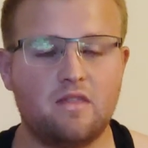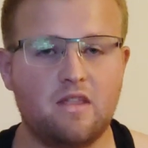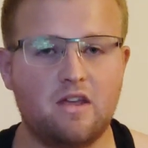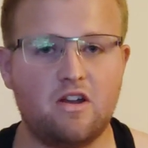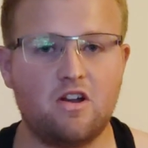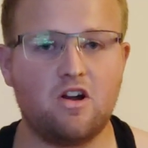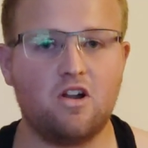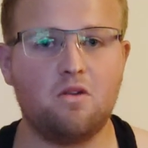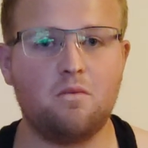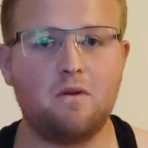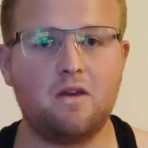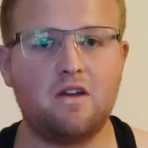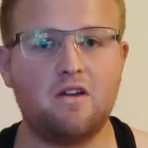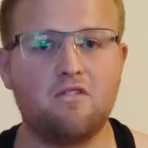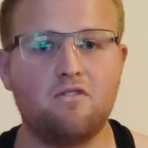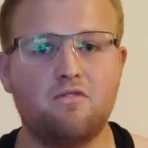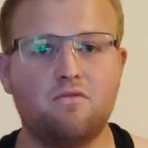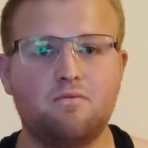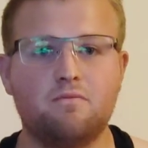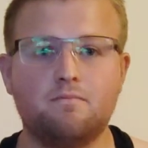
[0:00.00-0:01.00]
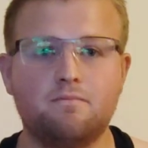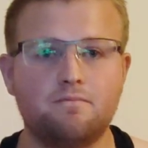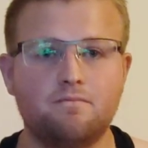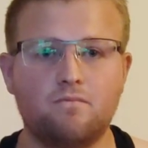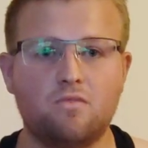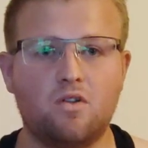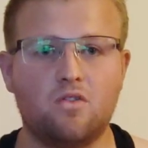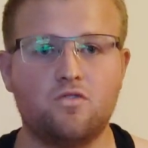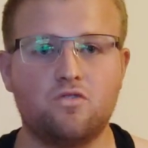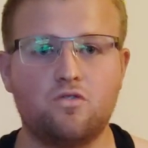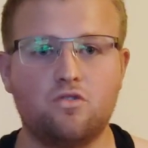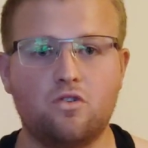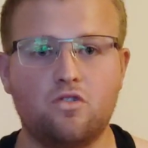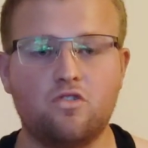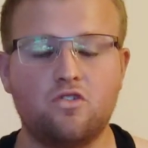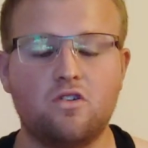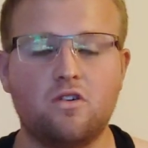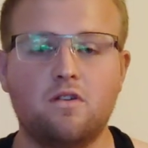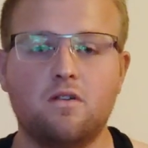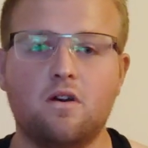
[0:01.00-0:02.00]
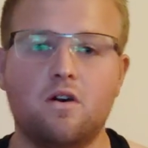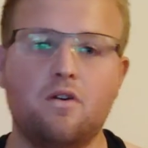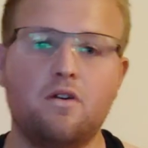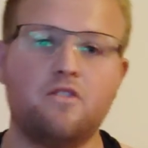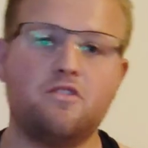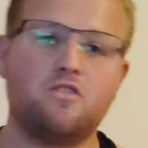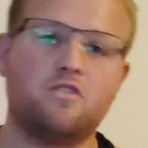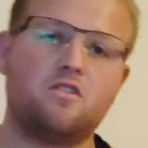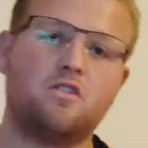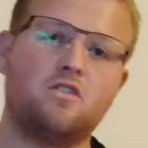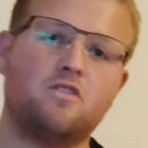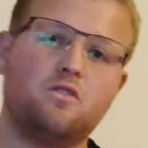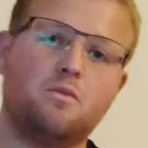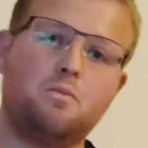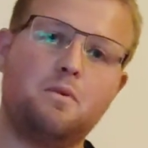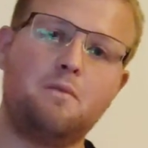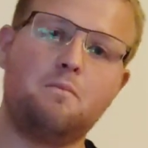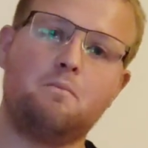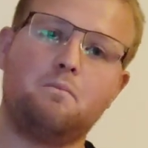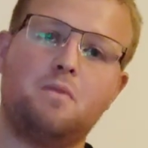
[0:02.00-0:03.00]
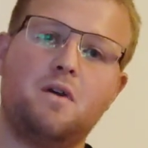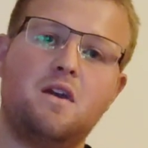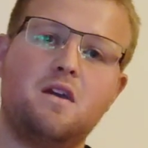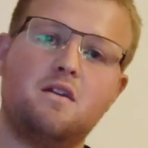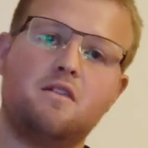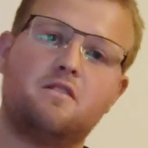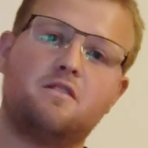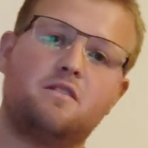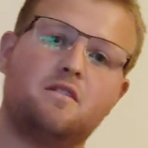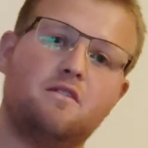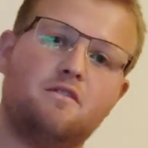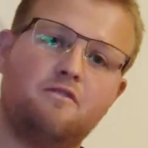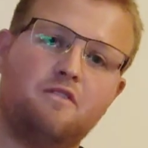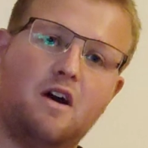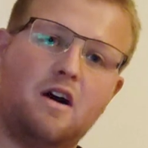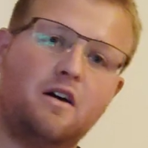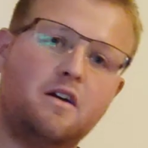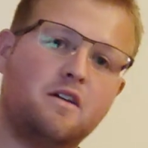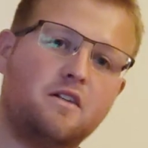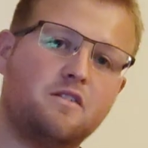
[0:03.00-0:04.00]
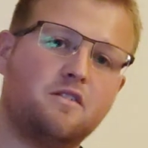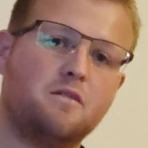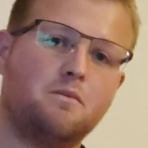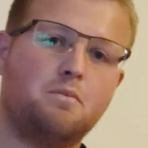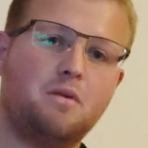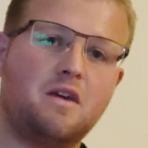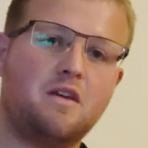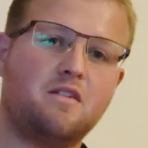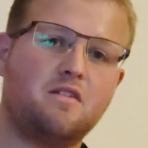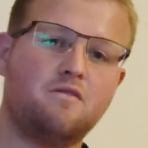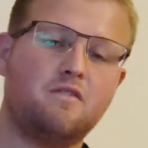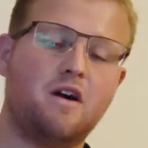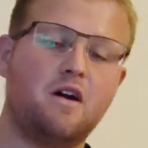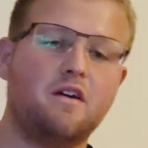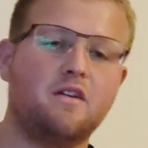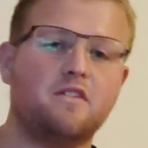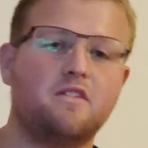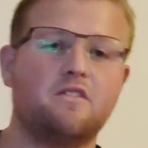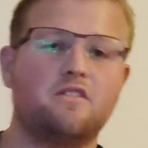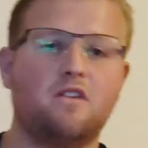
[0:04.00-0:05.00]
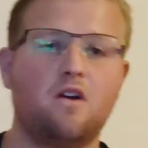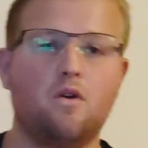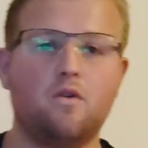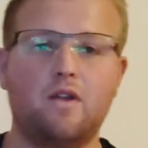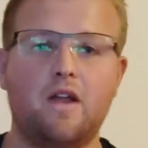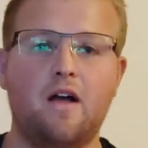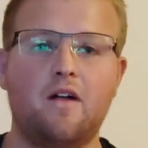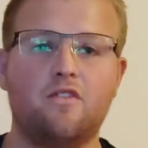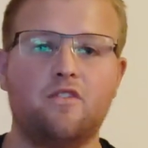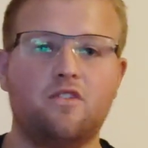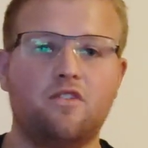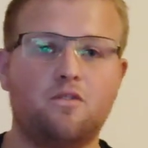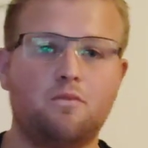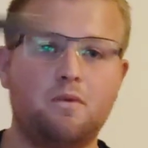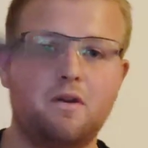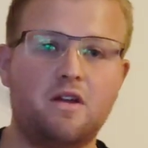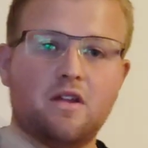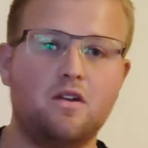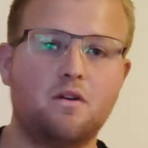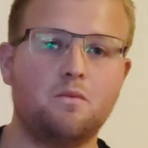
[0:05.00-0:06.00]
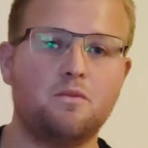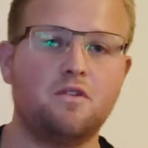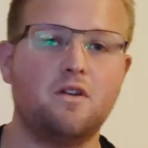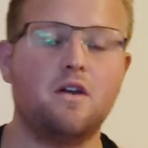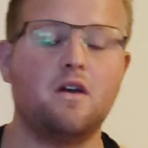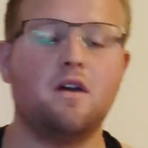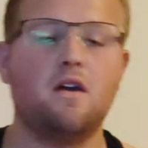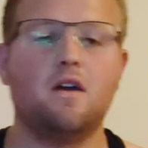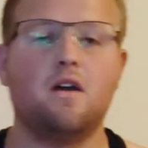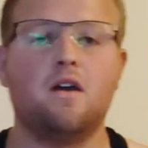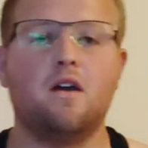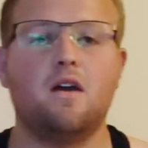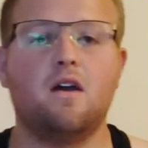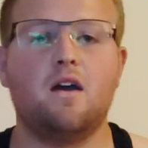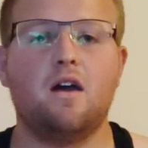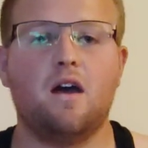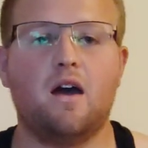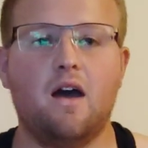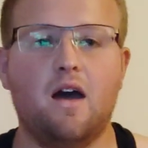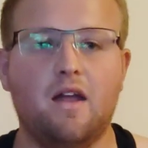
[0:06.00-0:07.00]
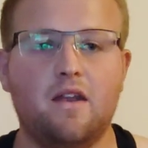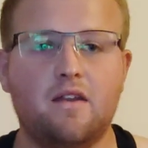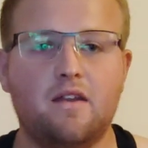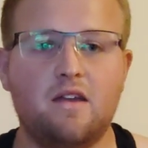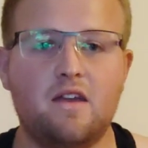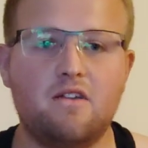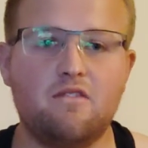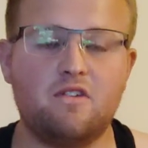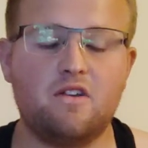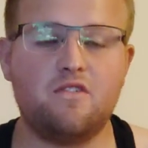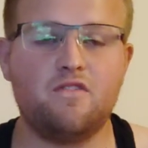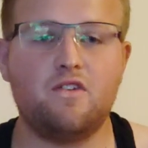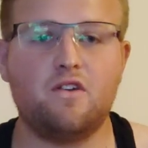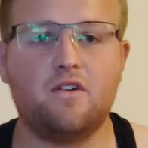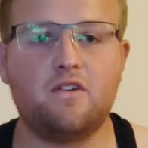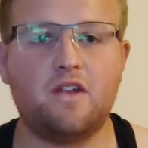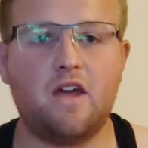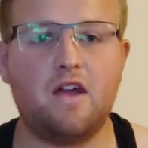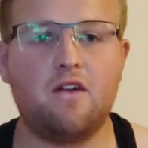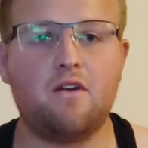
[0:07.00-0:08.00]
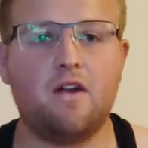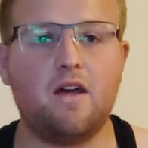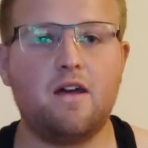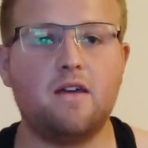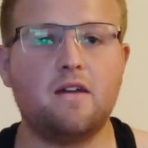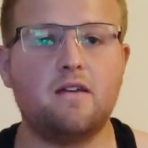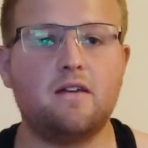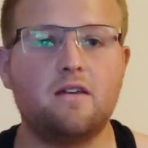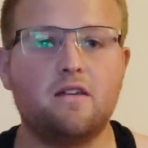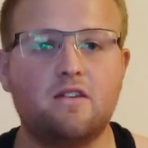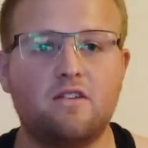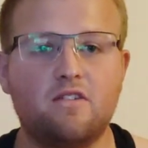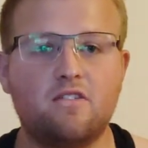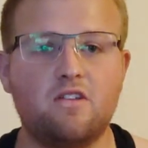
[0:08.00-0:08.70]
the economy of construction always just goes up in peaks and valleys, and peaks and valleys, slowdowns and speed ups. And even if you're on day rate, you